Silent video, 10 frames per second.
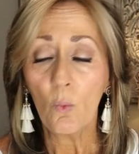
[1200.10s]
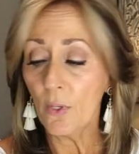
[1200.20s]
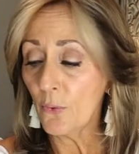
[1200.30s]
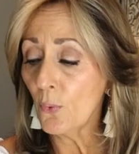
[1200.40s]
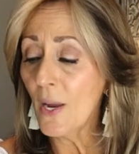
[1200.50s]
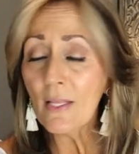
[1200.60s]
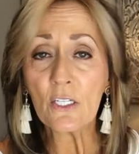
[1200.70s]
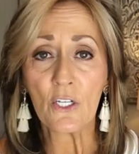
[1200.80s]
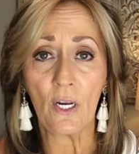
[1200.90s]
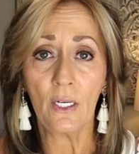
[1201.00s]
with
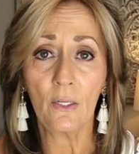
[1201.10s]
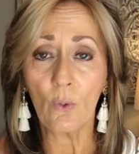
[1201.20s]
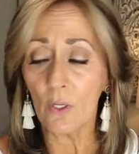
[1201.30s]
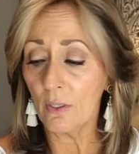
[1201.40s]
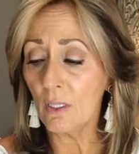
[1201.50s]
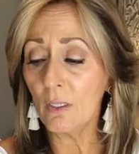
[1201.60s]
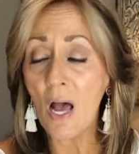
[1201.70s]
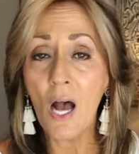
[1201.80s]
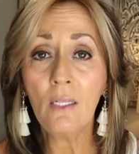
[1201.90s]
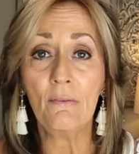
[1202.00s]
relish in it or little
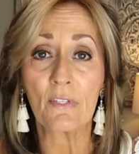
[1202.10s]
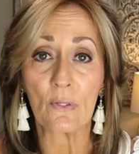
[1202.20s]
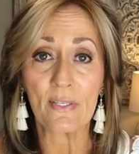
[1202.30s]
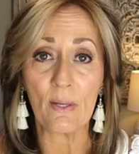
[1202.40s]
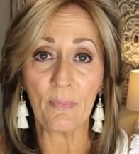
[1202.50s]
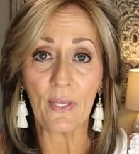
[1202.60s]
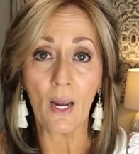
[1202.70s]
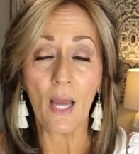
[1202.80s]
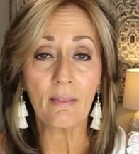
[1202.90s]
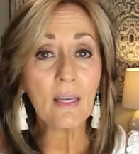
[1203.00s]
olives or
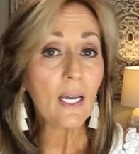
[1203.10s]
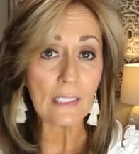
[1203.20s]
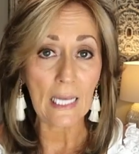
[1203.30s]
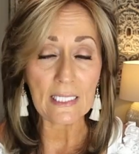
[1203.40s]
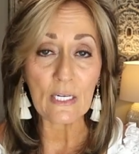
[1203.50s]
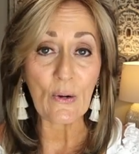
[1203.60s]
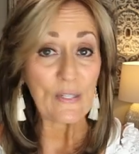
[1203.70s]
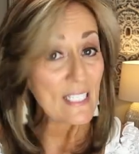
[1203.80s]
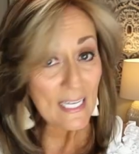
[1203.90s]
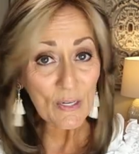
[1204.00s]
something. I think I'd like to go
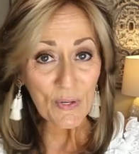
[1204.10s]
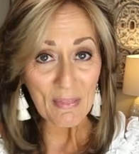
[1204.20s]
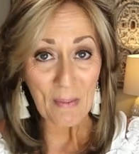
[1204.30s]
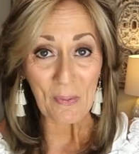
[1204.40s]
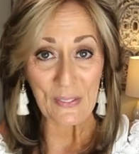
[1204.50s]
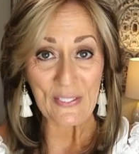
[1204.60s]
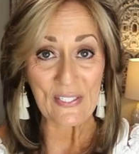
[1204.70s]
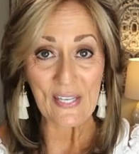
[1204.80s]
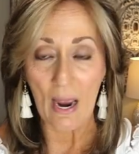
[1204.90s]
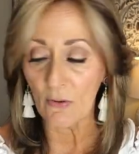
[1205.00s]
to dinner at that
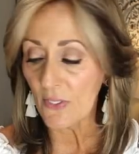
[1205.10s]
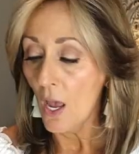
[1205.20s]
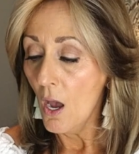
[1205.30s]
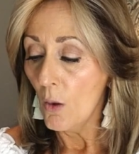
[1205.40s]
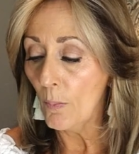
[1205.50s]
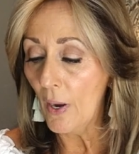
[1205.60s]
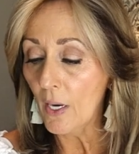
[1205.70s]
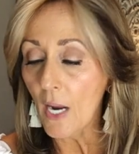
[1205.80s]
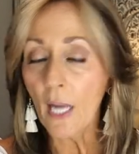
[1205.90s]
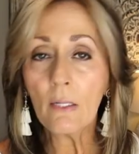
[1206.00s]
person's house,
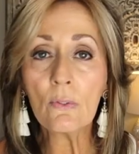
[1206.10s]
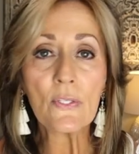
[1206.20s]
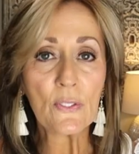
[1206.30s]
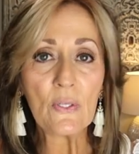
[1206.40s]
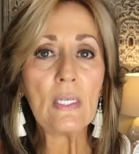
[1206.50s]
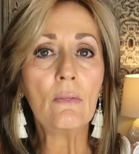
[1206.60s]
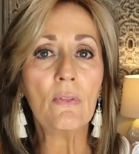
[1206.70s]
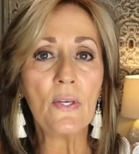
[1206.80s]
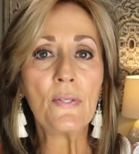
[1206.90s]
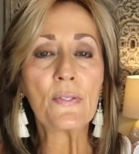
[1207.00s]
but I don't see
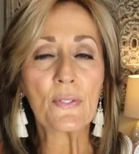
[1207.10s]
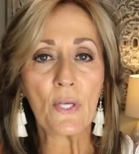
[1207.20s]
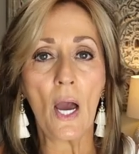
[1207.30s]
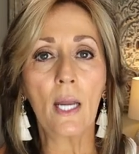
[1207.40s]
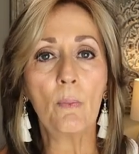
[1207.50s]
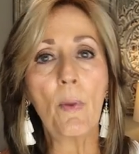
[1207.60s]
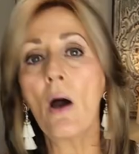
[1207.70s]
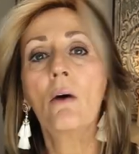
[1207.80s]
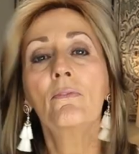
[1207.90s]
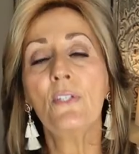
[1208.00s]
this type
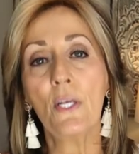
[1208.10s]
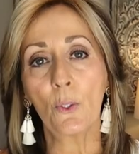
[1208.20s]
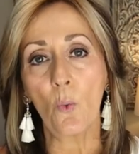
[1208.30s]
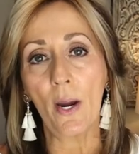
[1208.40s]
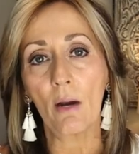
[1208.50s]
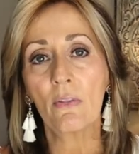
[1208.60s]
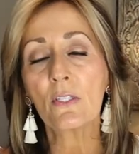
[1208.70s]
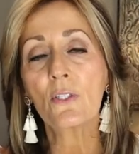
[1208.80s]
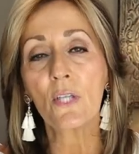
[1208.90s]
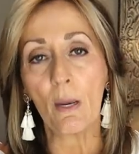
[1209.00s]
of dinnerware,
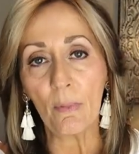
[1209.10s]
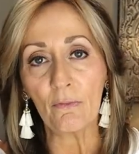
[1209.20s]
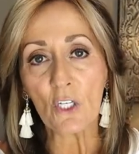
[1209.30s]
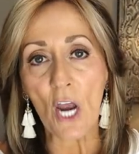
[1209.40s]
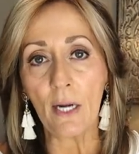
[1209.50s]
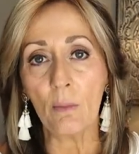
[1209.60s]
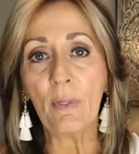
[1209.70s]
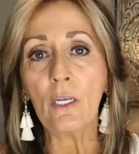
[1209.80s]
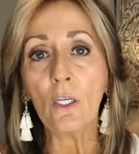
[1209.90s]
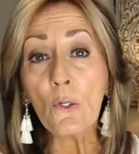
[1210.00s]
this type of china
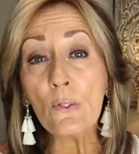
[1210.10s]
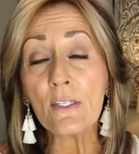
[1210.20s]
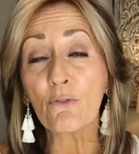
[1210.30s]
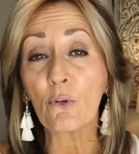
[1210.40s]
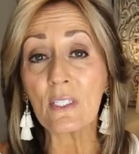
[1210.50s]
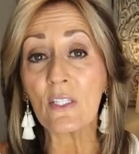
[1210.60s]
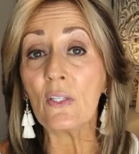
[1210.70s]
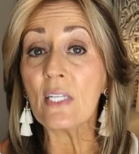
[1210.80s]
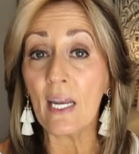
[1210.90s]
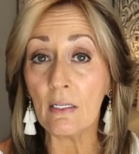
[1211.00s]
being used for its
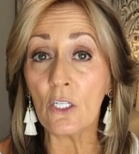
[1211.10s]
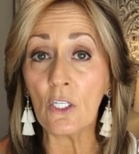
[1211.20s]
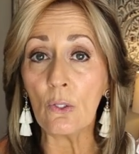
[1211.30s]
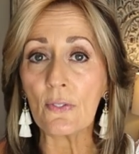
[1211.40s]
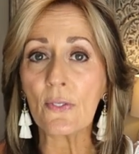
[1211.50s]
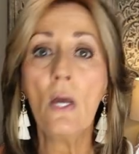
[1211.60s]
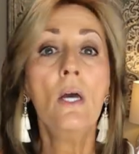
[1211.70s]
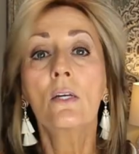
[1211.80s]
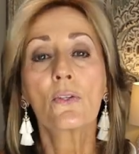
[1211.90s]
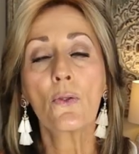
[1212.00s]
intended use.
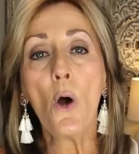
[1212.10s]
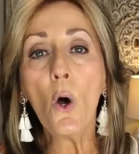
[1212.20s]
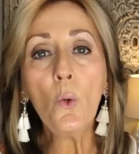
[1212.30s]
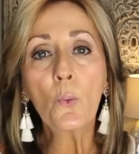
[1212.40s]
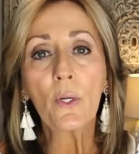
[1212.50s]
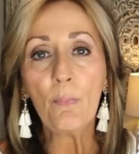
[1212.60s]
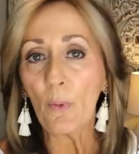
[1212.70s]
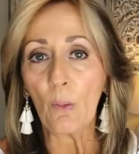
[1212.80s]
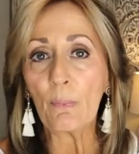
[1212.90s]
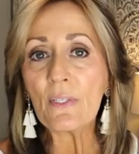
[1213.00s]
So the whole
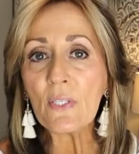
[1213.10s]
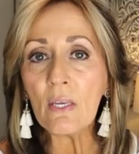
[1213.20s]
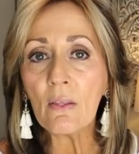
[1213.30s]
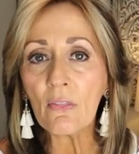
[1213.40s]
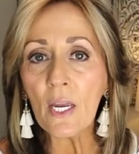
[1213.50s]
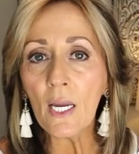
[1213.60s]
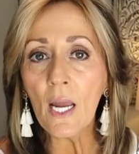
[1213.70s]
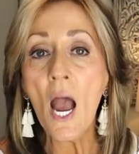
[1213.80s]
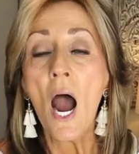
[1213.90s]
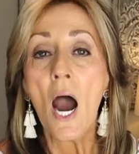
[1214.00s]
repurposing
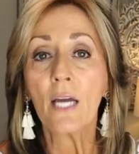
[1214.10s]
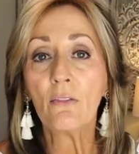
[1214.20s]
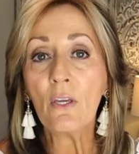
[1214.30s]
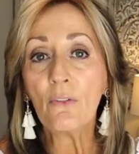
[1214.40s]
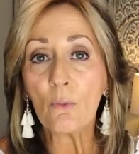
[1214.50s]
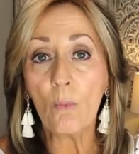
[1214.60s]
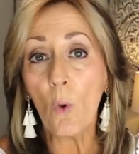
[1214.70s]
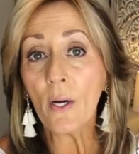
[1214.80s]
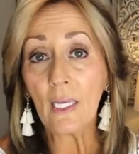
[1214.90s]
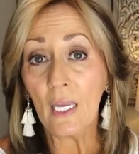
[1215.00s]
thing, I think the
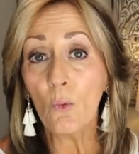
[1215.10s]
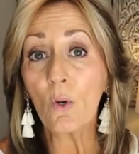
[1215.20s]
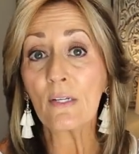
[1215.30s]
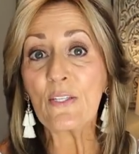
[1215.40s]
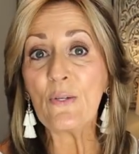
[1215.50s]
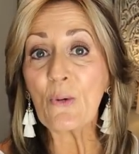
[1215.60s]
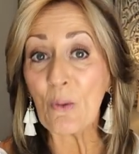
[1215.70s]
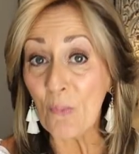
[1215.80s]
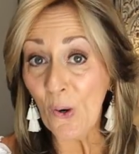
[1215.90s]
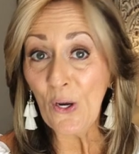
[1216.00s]
more keywords you
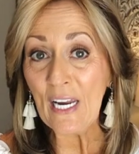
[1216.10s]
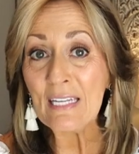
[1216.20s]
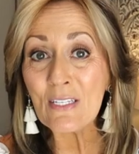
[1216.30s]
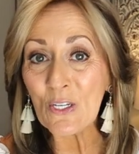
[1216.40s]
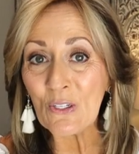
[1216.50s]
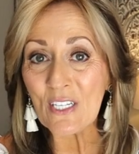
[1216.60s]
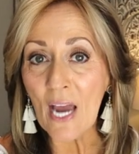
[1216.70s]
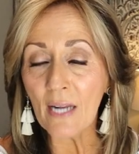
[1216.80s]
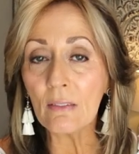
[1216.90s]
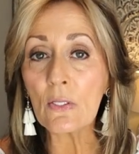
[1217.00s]
can put into your
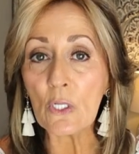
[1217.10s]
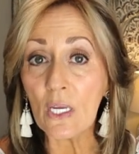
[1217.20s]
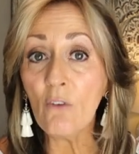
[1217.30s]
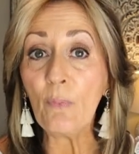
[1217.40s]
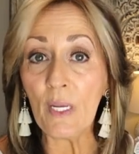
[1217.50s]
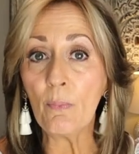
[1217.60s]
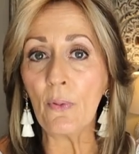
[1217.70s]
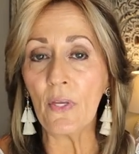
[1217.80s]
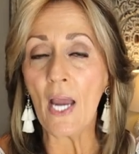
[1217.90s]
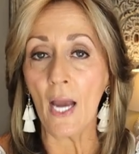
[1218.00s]
title to give
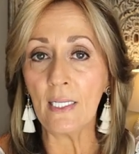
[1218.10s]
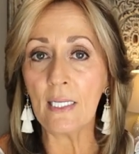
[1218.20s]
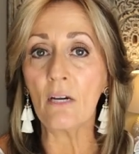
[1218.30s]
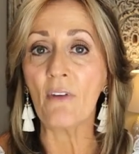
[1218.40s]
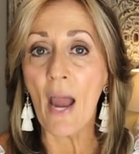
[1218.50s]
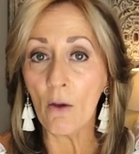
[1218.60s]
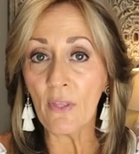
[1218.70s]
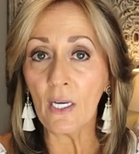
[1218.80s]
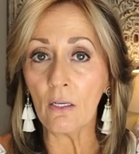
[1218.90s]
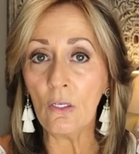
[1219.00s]
people the idea of how
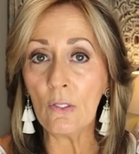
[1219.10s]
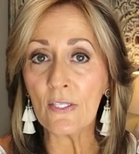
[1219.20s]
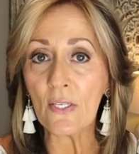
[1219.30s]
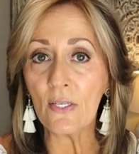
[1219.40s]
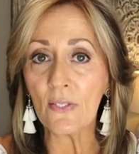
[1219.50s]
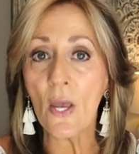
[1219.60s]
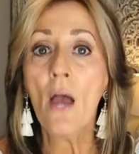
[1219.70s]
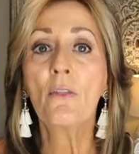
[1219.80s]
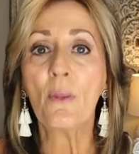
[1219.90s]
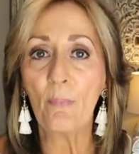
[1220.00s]
they can use this,
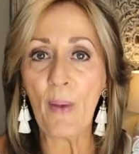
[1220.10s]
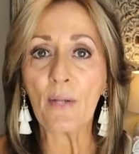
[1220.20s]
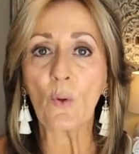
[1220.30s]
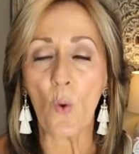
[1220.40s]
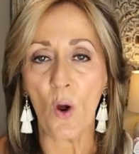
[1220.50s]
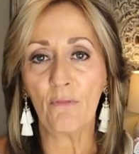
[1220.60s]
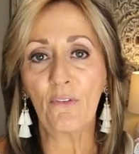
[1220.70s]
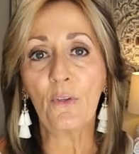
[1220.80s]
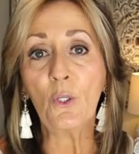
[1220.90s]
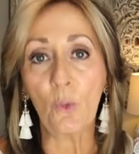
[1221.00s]
the better
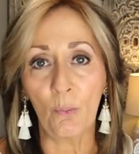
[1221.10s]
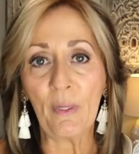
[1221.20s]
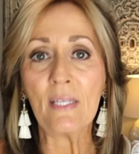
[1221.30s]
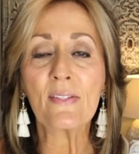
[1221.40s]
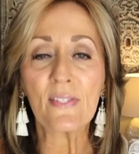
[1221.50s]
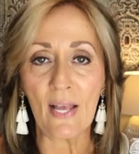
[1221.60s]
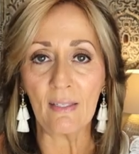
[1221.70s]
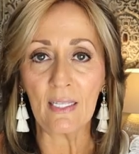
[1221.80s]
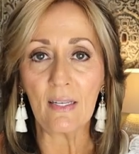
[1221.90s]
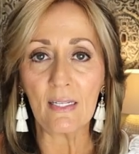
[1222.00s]
off you will be
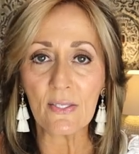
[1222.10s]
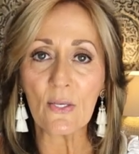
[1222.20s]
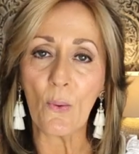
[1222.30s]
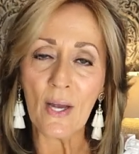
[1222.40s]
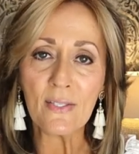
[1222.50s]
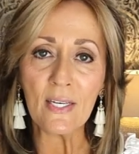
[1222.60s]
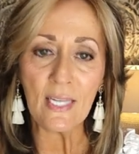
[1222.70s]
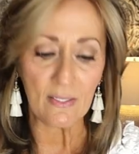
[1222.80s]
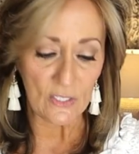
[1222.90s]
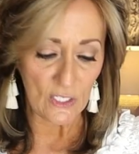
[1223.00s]
selling these. So I said
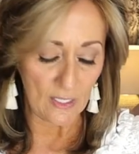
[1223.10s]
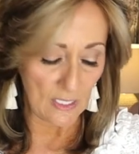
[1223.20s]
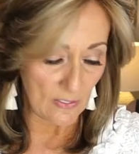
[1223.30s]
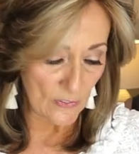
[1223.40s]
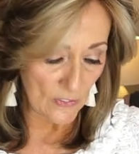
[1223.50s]
yes to these